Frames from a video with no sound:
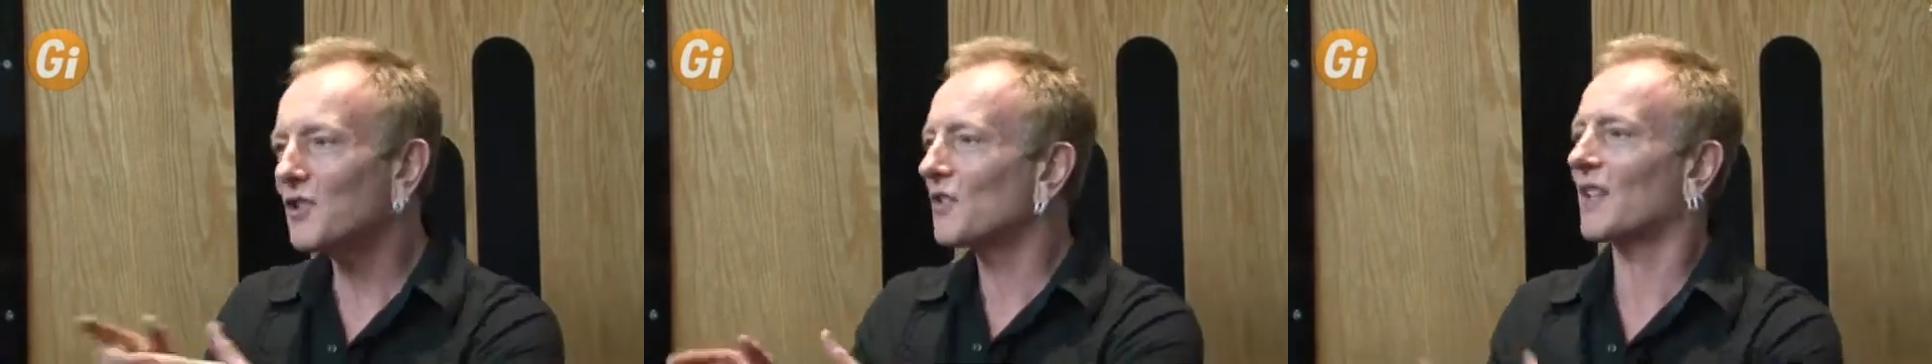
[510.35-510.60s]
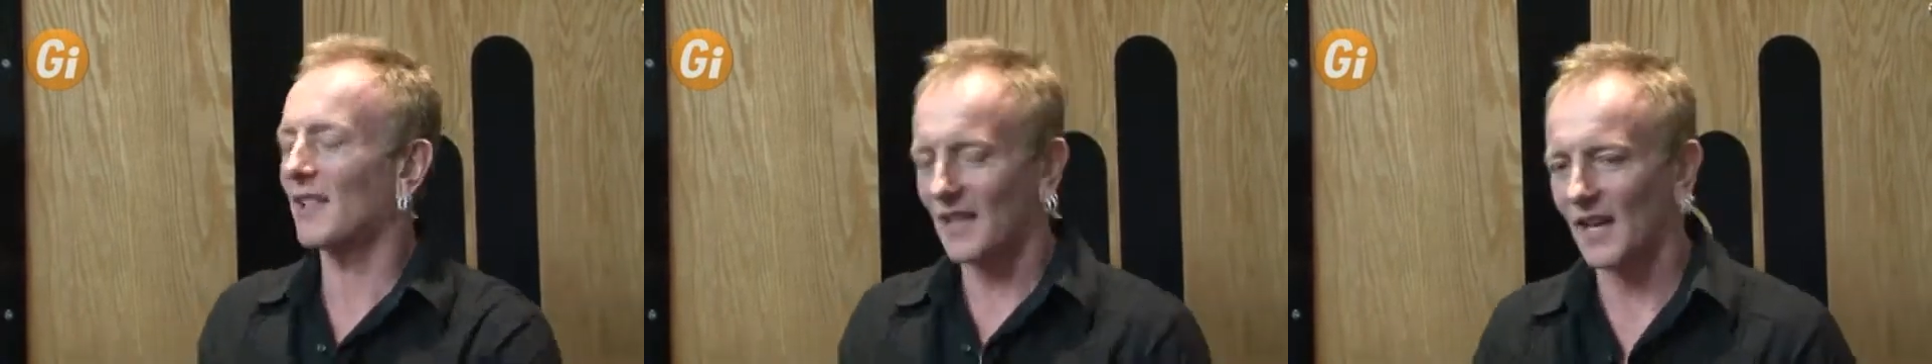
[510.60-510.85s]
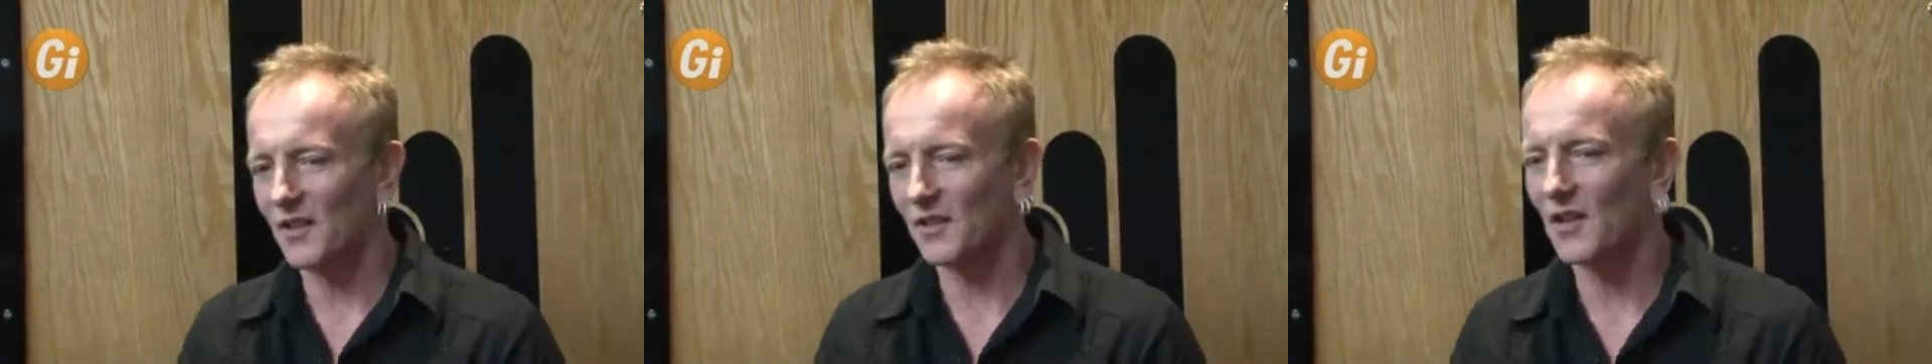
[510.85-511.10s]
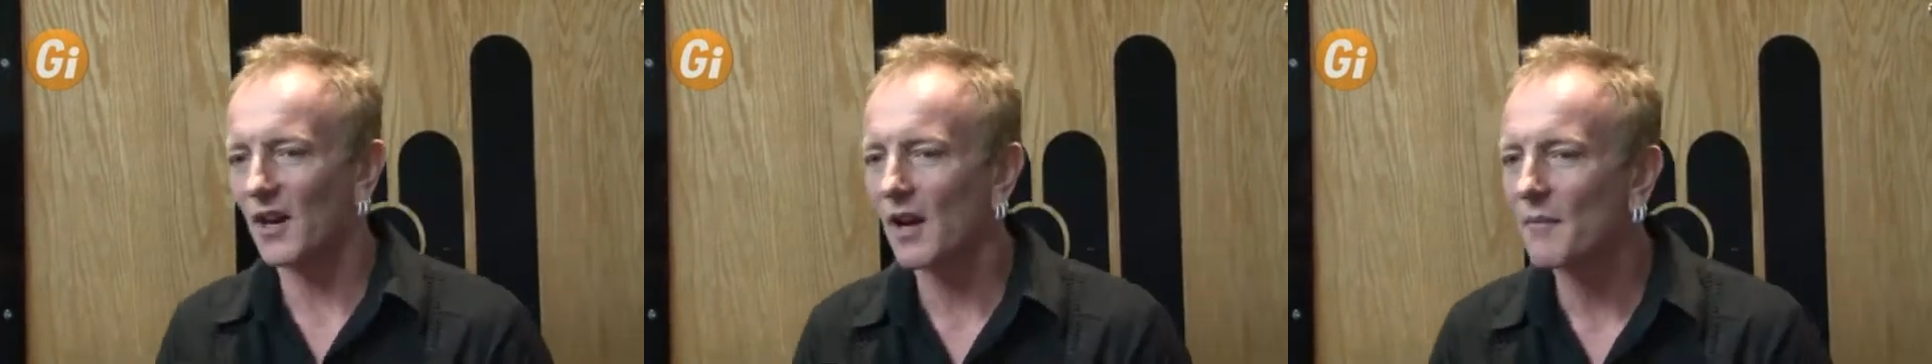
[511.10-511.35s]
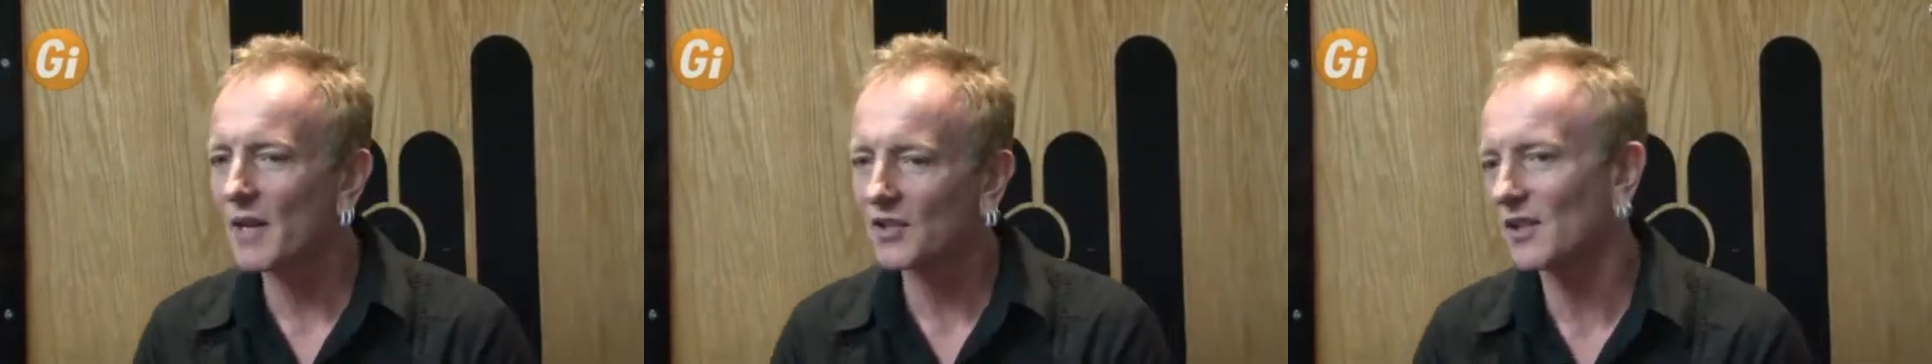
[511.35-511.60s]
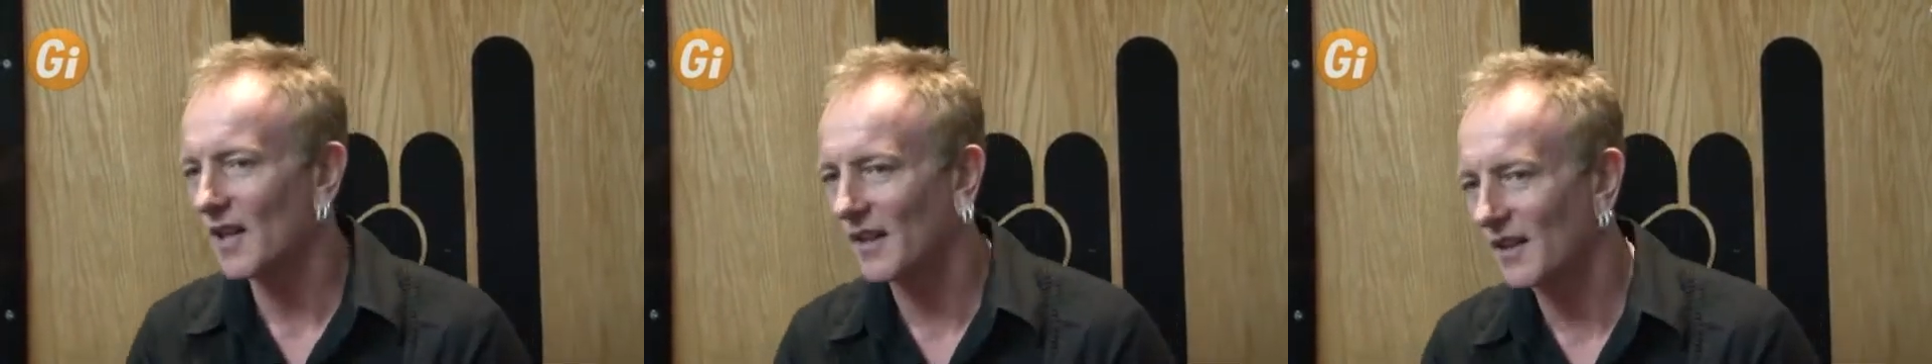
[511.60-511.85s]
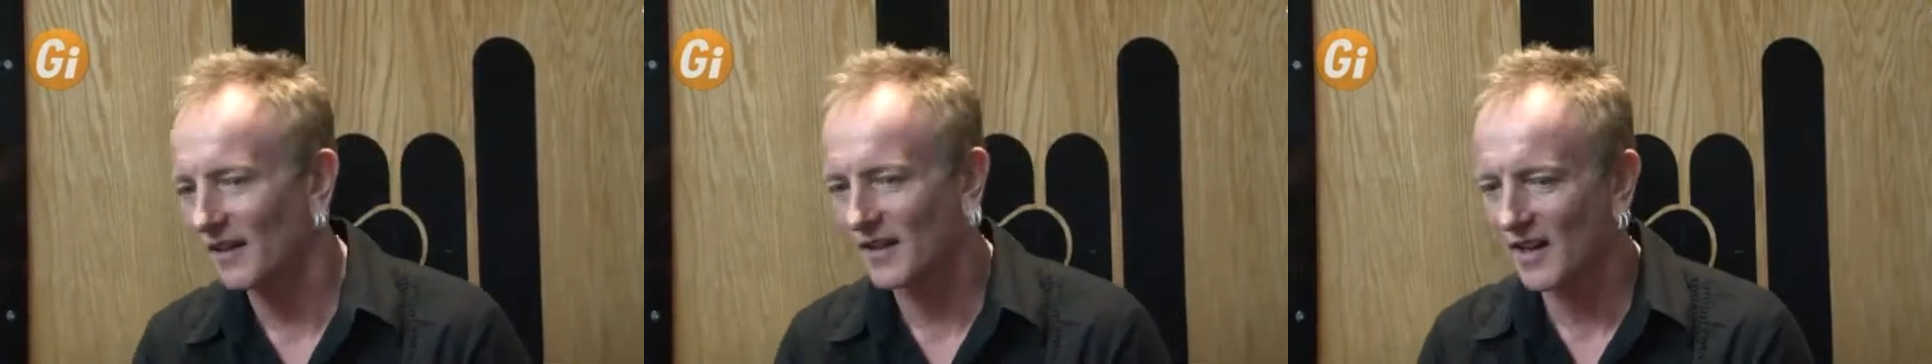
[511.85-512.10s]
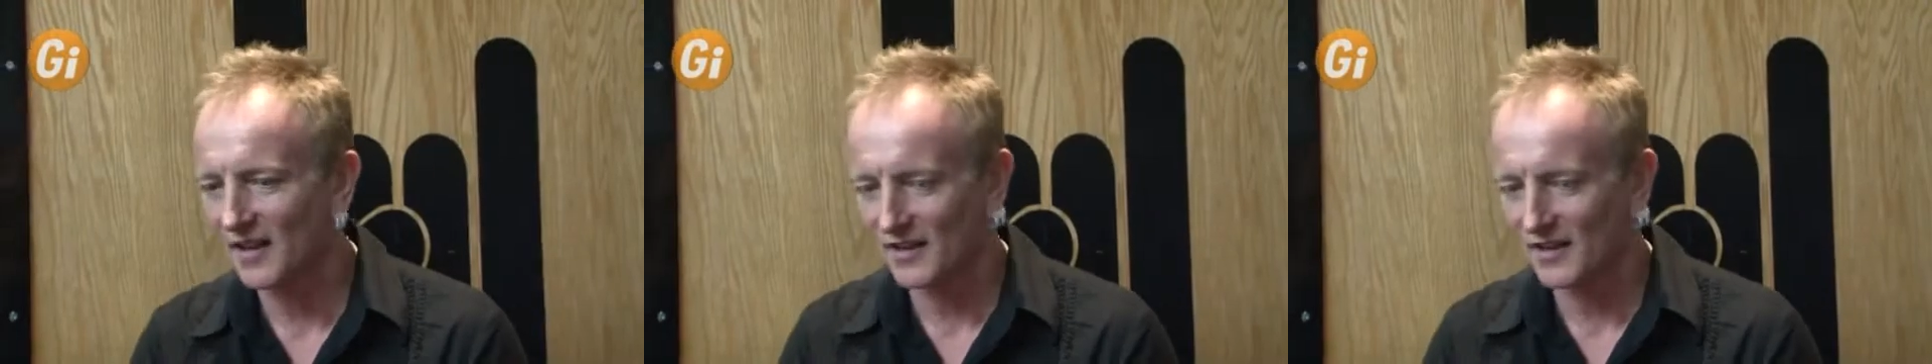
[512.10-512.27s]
you said that, because I mentioned that the other day.